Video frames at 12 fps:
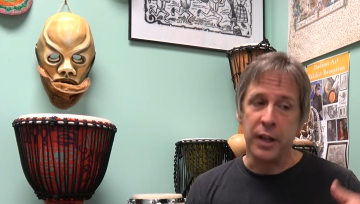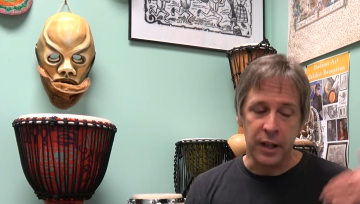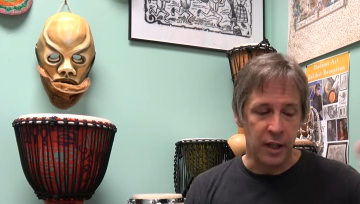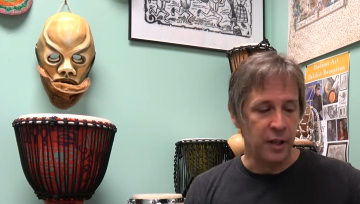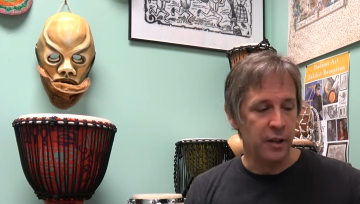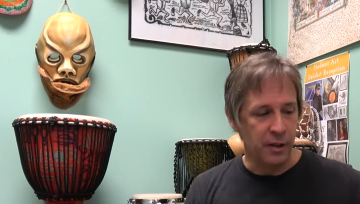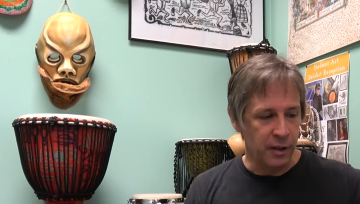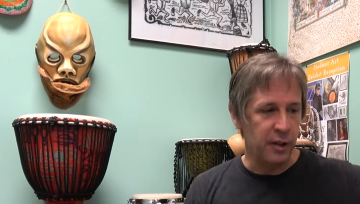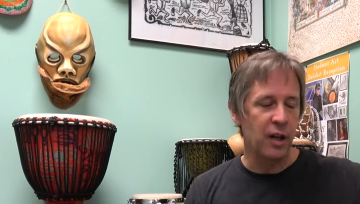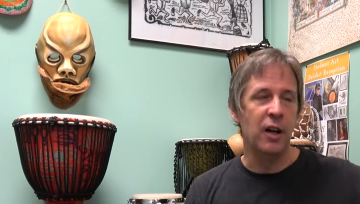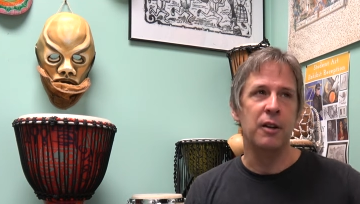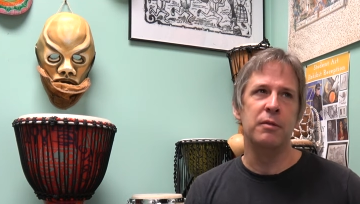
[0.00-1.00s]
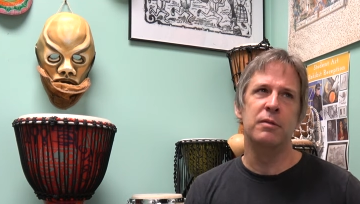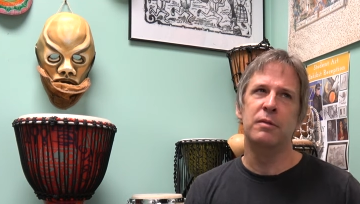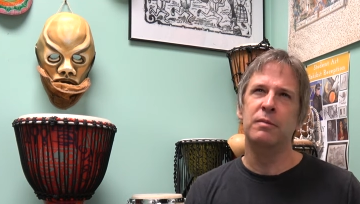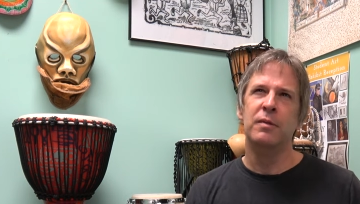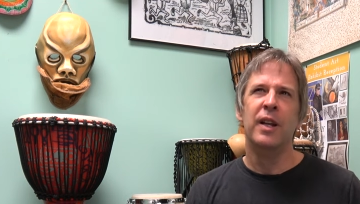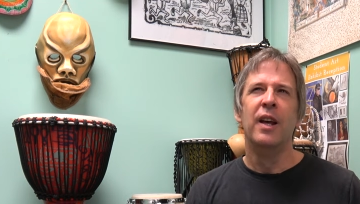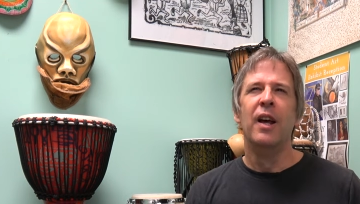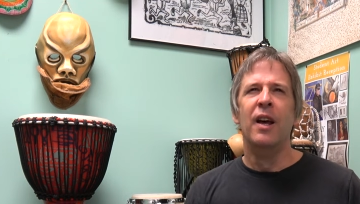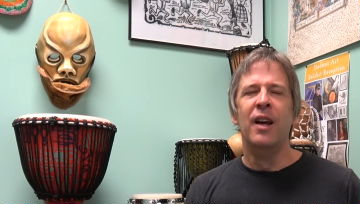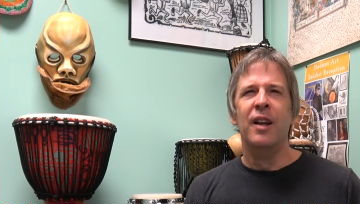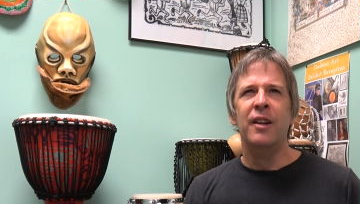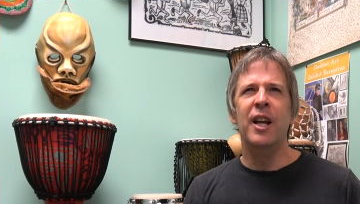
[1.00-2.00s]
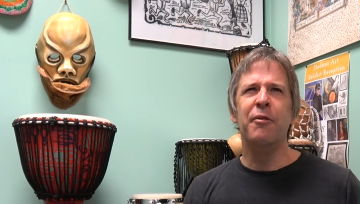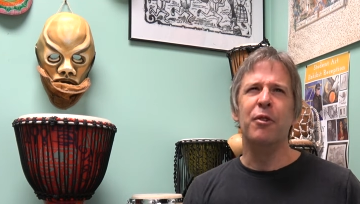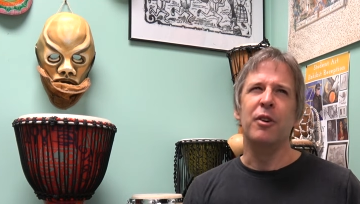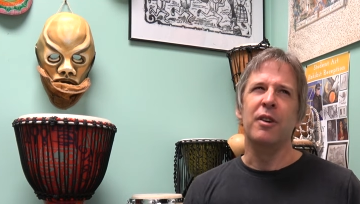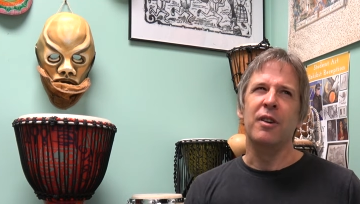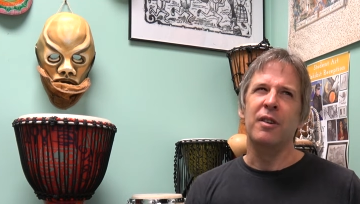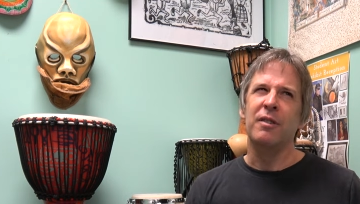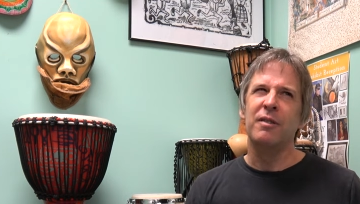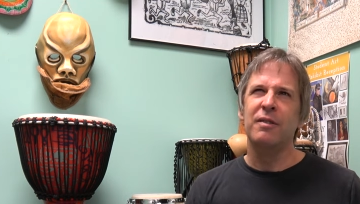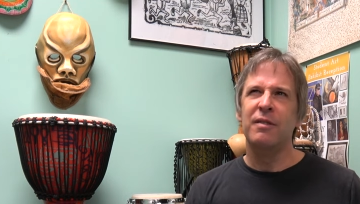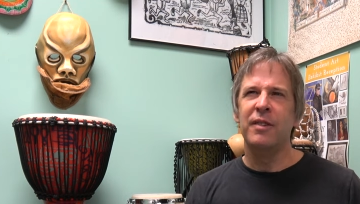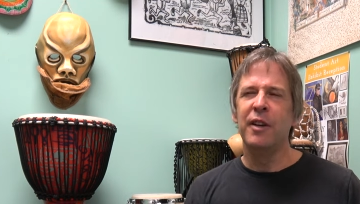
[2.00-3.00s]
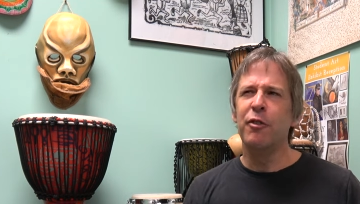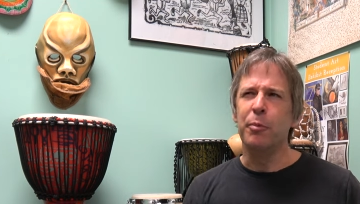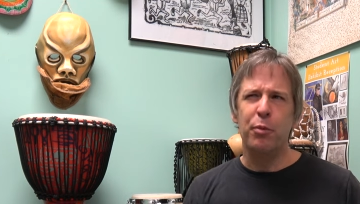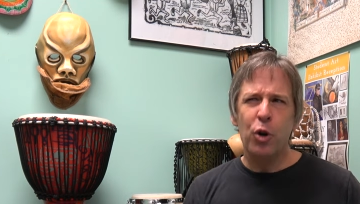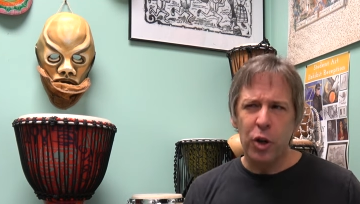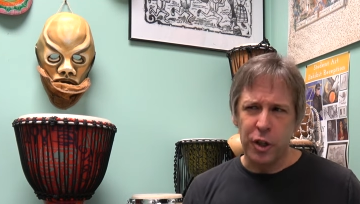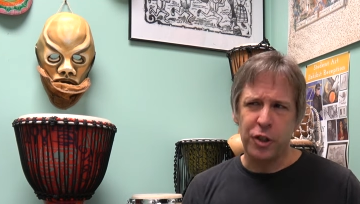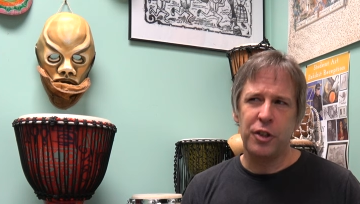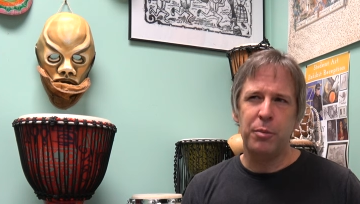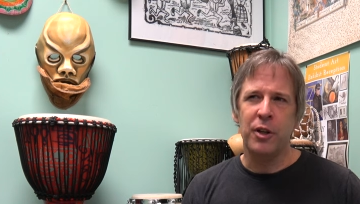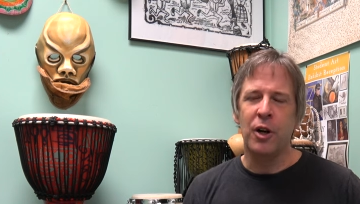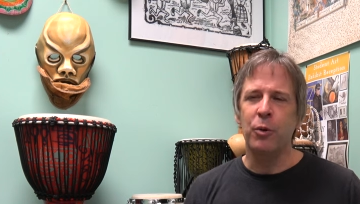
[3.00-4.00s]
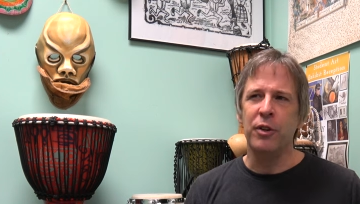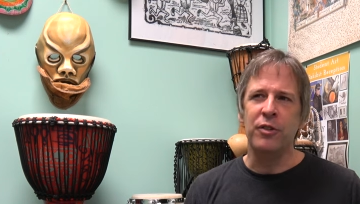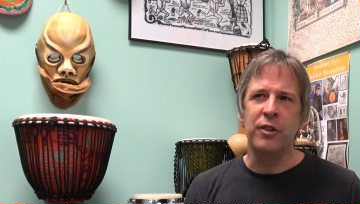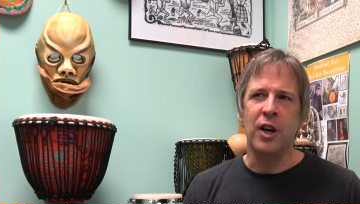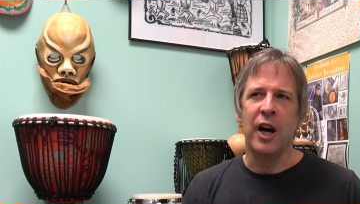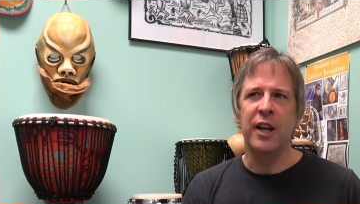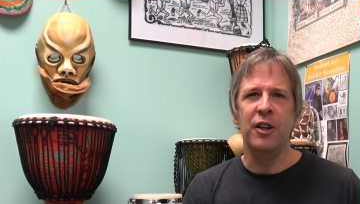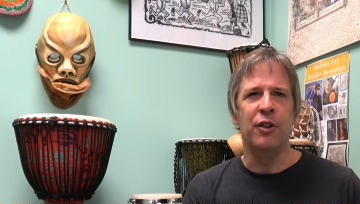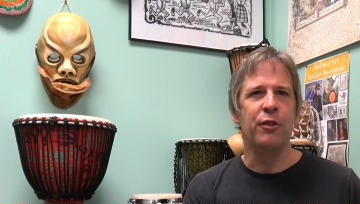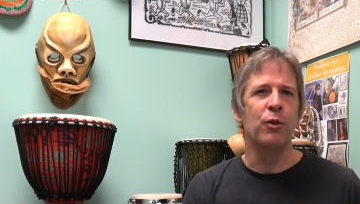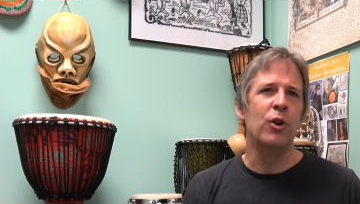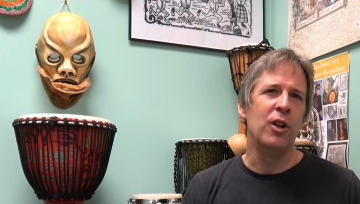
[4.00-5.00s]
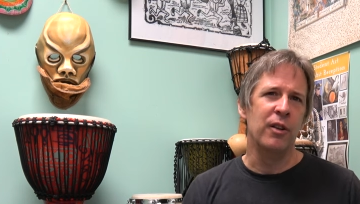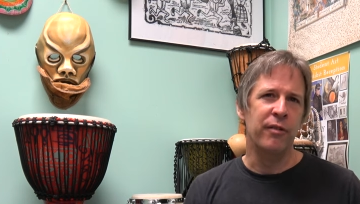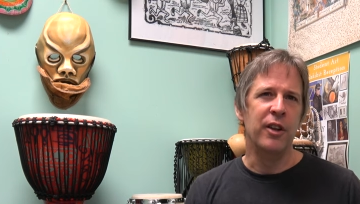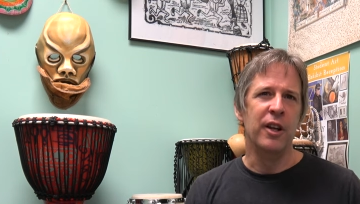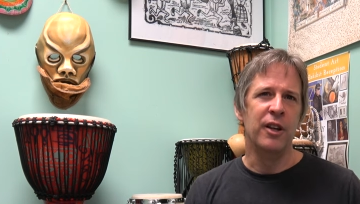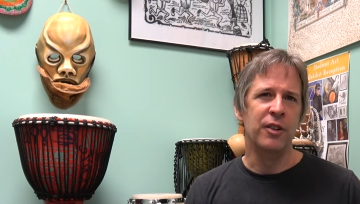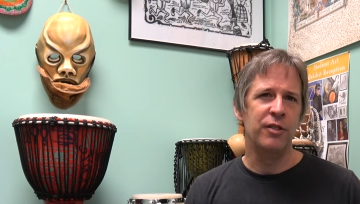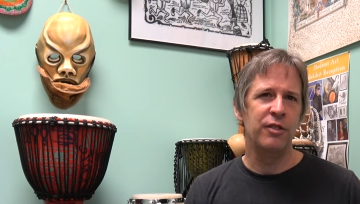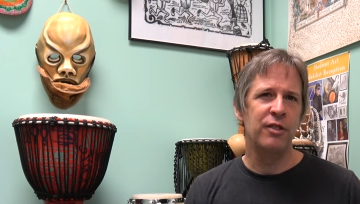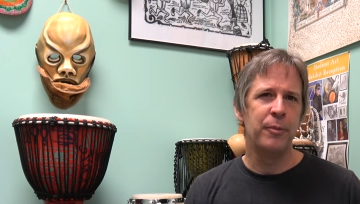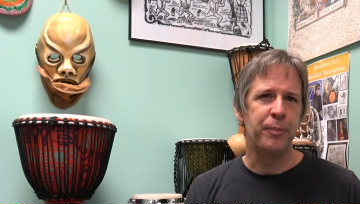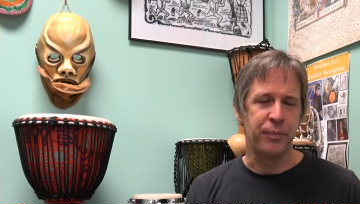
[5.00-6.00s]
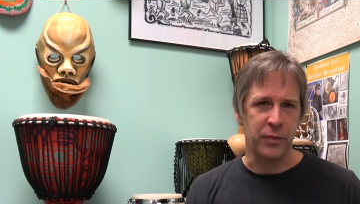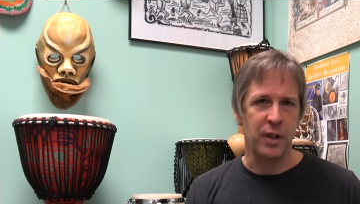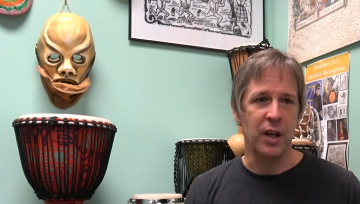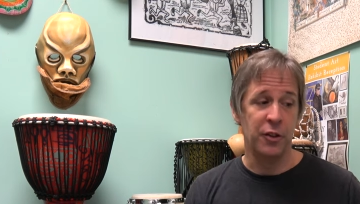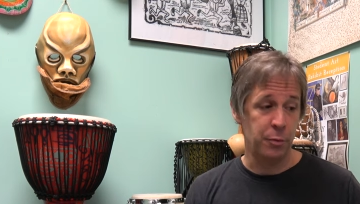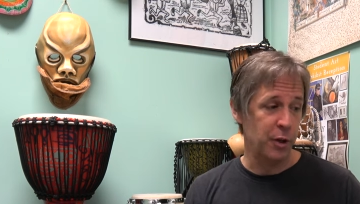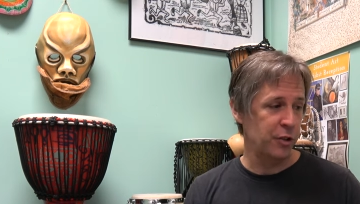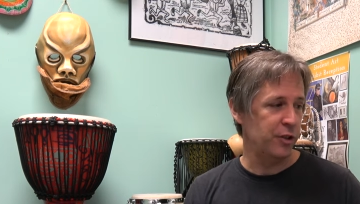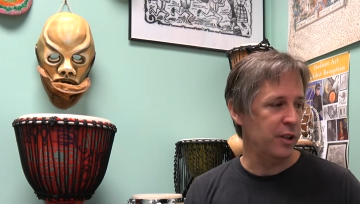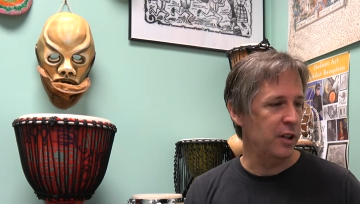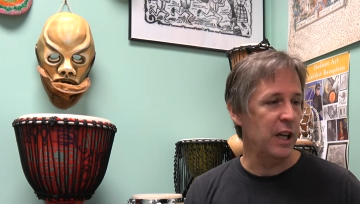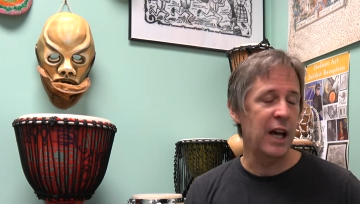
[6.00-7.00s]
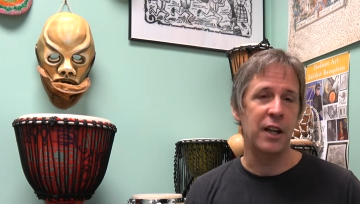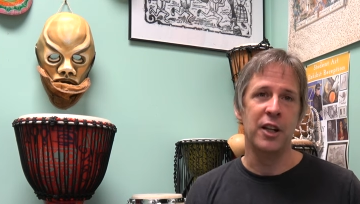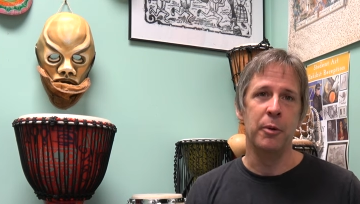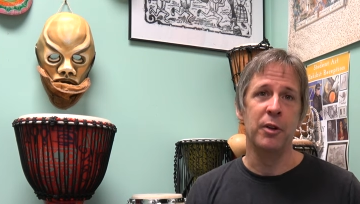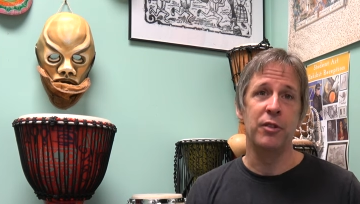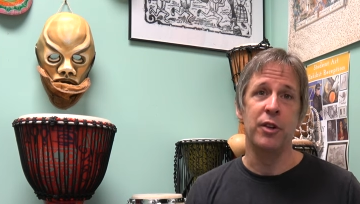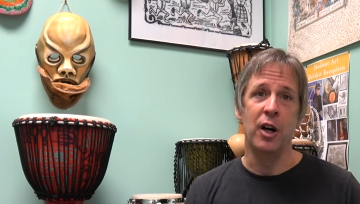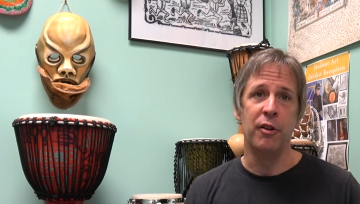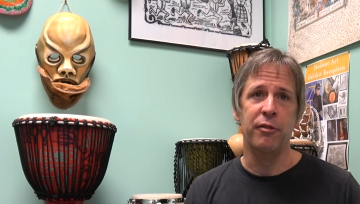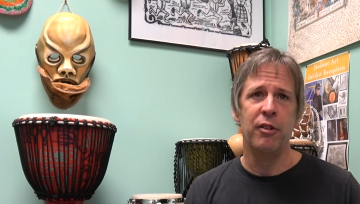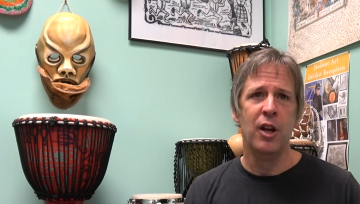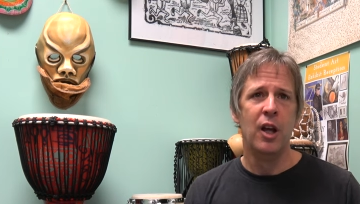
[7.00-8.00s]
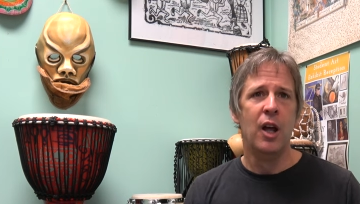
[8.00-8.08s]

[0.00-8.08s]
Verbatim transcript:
Speaker 1: again, uh, never, never pushed, but always guided through all of this okay, especially the academic stuff.